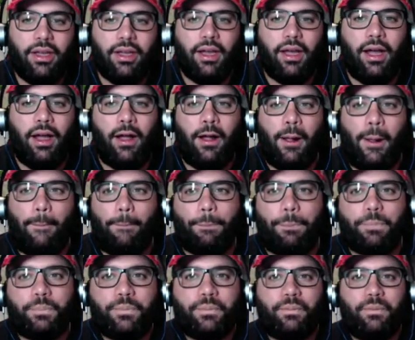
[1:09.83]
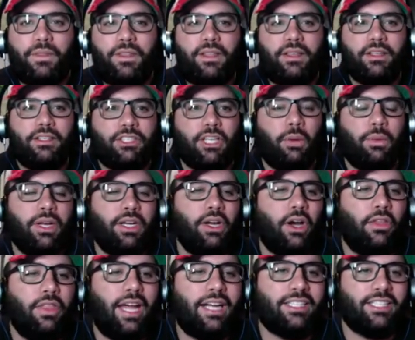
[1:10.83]
Um, so we
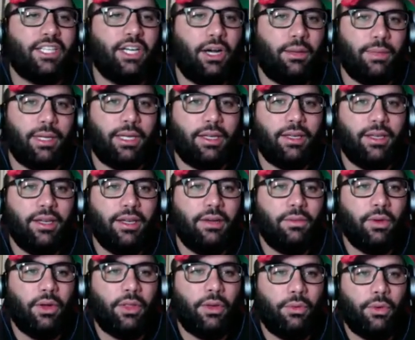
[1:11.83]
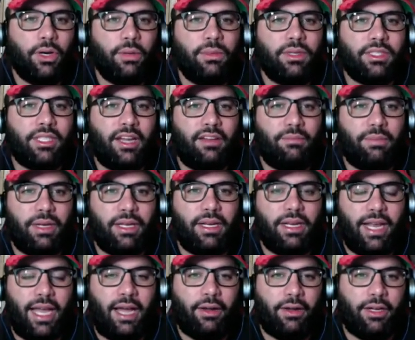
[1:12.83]
know that's coming. Well, the rumors have been
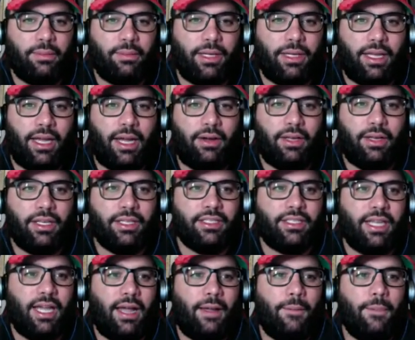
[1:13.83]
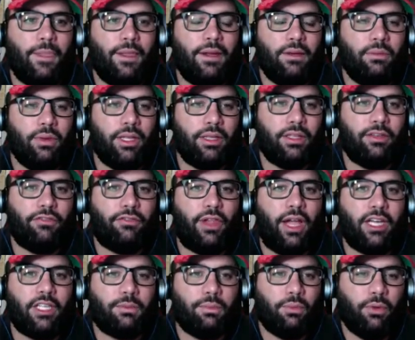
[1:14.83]
now coming out is that what the
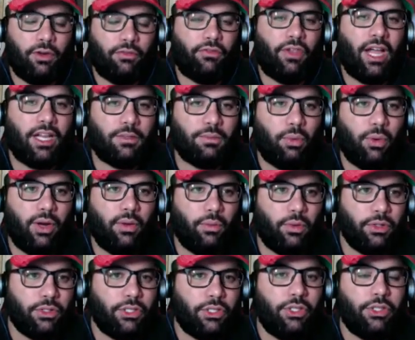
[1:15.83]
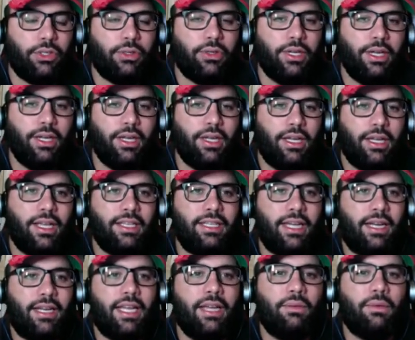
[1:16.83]
Flash, what Flashpoint will do is
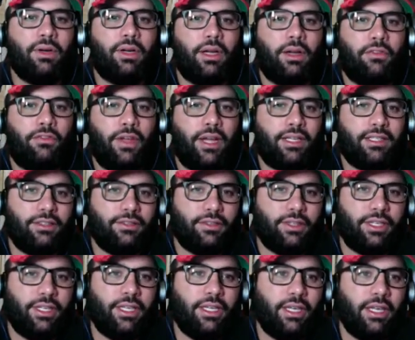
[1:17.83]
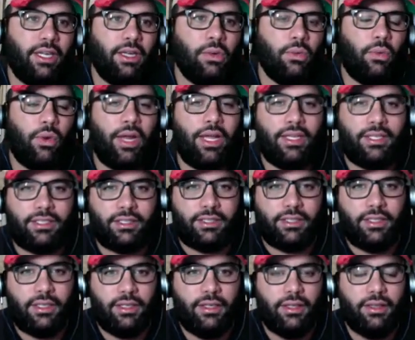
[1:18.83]
that it will effectively
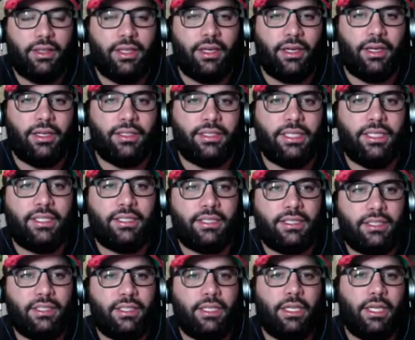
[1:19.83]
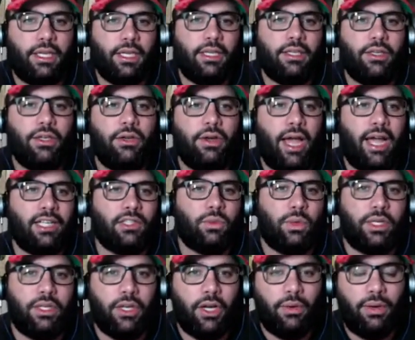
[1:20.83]
erase the D C E U as
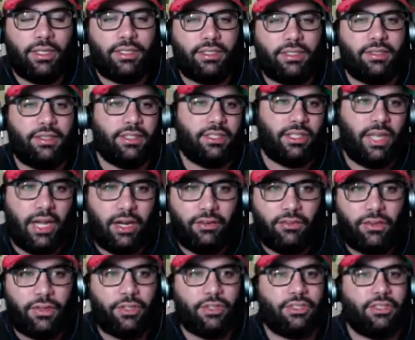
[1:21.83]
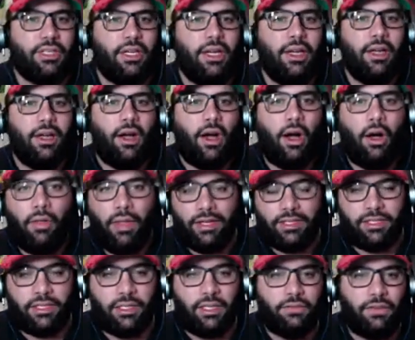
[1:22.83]
we know it, the Snyderverse, all that
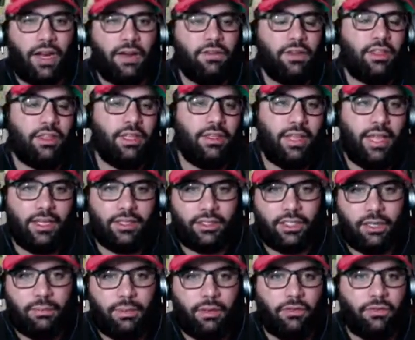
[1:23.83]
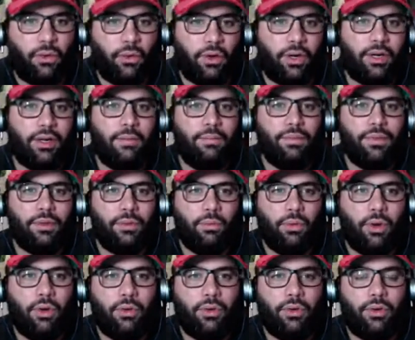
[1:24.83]
stuff, everything that has come before it
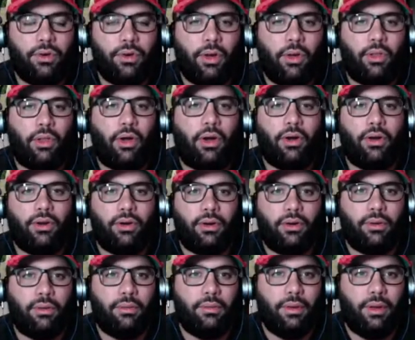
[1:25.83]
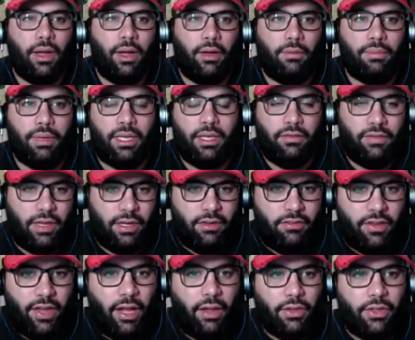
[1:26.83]
will no longer uh, be of any
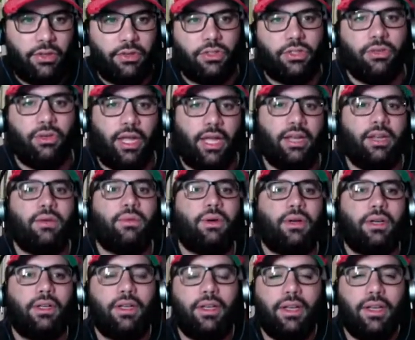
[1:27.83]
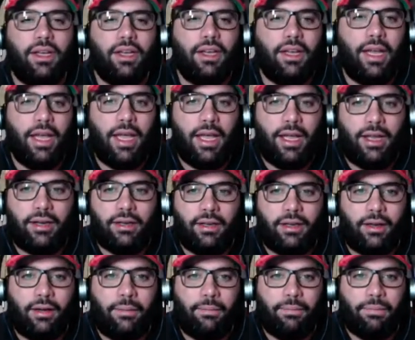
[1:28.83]
value to anyone. And
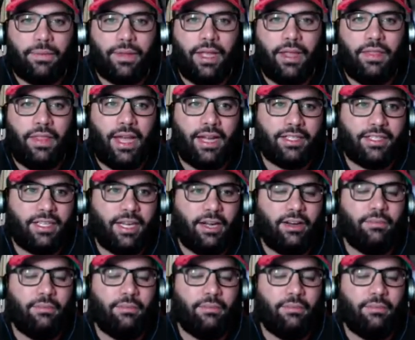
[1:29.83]
um, and that's kind of